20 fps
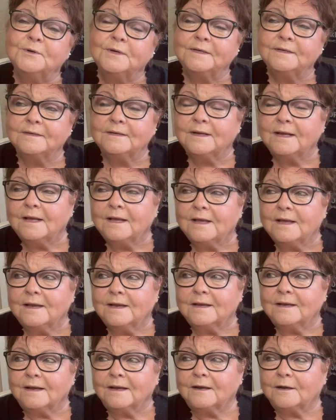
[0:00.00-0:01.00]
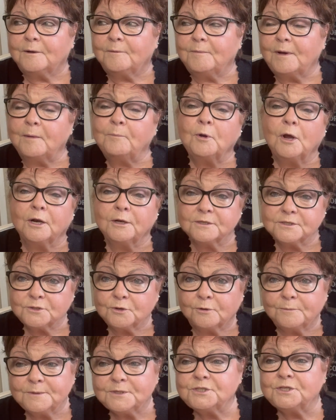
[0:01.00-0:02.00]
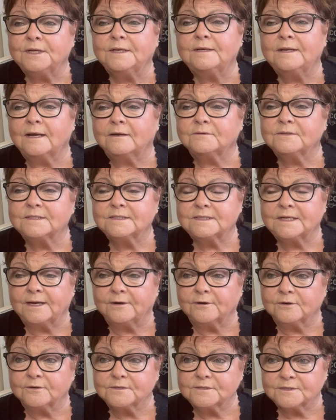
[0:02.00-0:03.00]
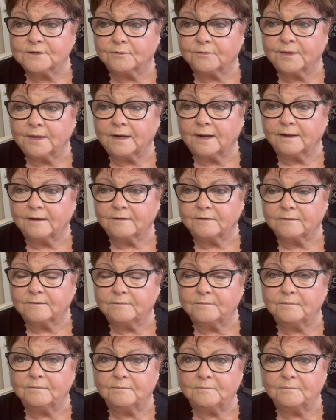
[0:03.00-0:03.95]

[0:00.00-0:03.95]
And I brought a sewing machine downstairs so that I could